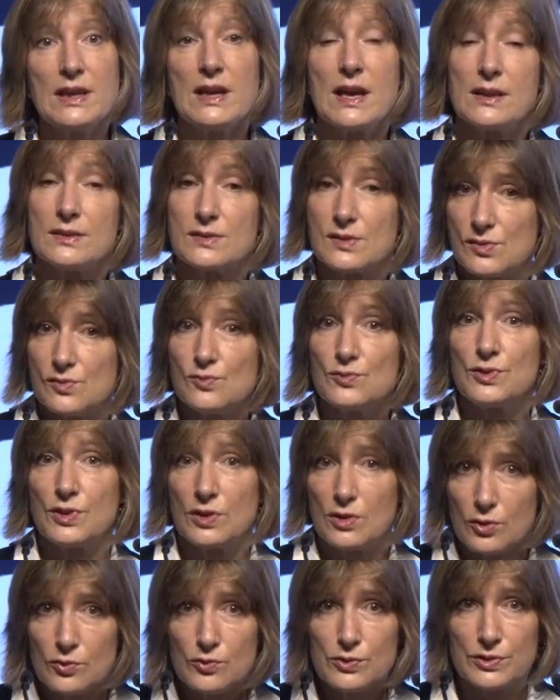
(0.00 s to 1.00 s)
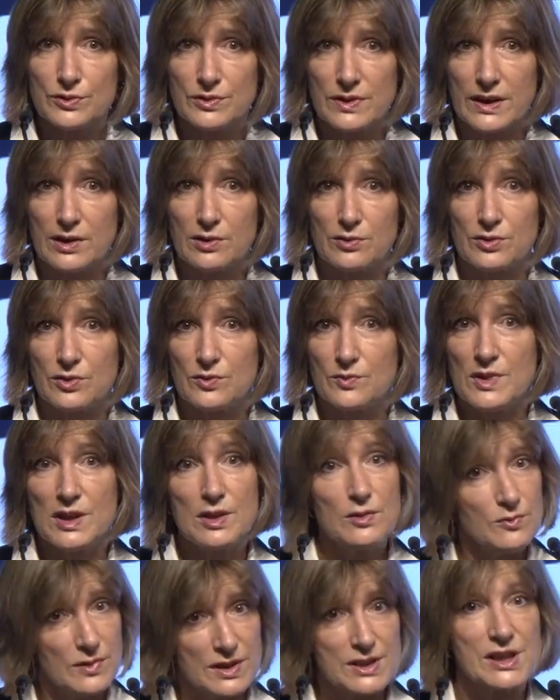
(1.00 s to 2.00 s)
and soon the lunar economy,
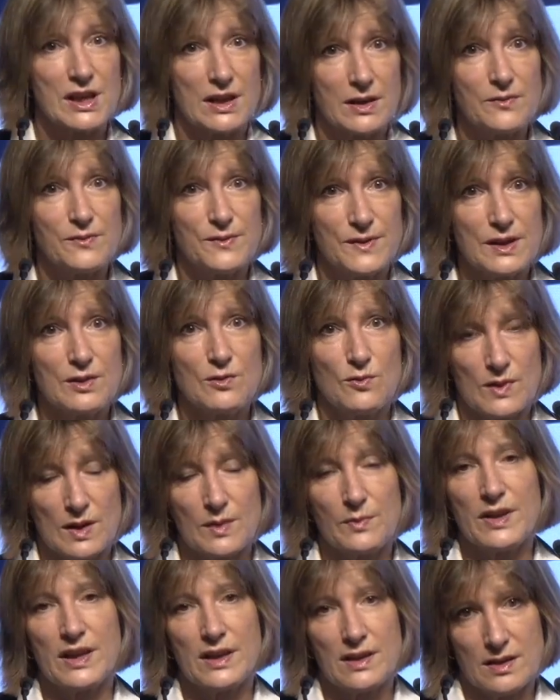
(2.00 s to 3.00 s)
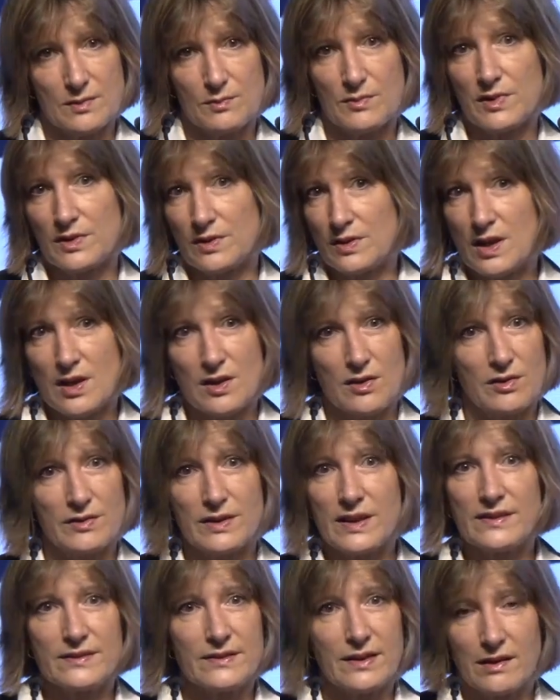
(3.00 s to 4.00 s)
which I think will become an
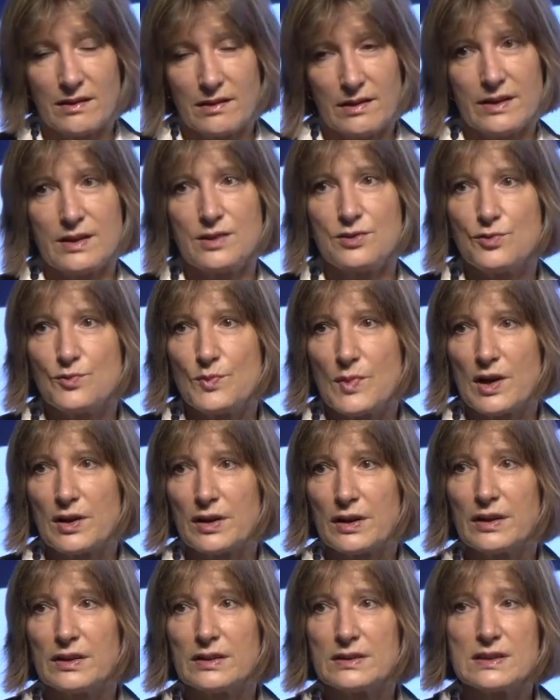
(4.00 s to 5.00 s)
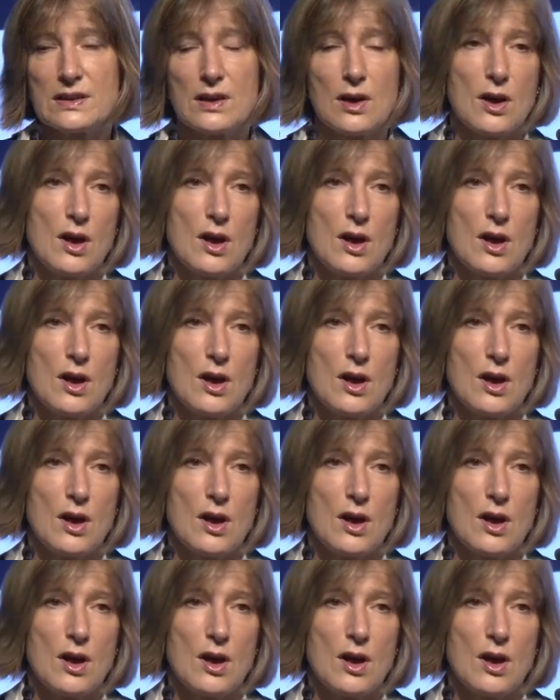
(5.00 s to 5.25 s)
entirely new market.